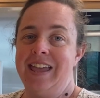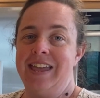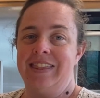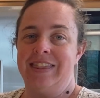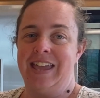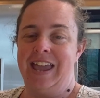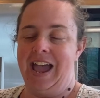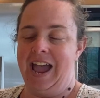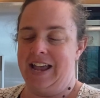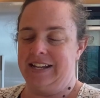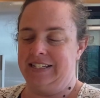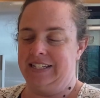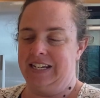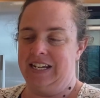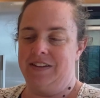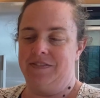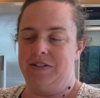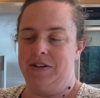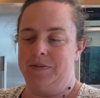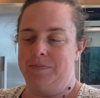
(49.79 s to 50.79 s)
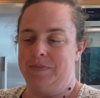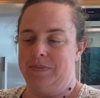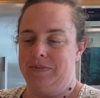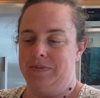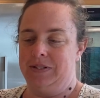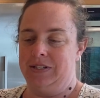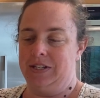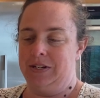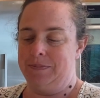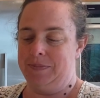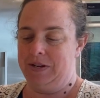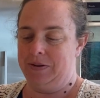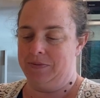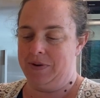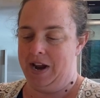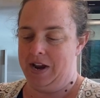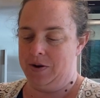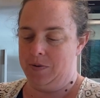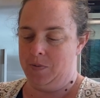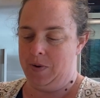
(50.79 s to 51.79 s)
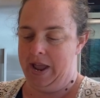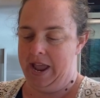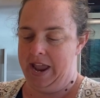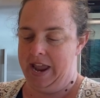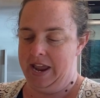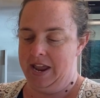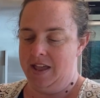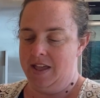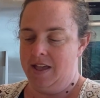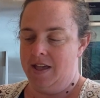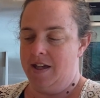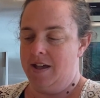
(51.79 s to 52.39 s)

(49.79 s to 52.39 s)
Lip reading: They had to give it to me right away.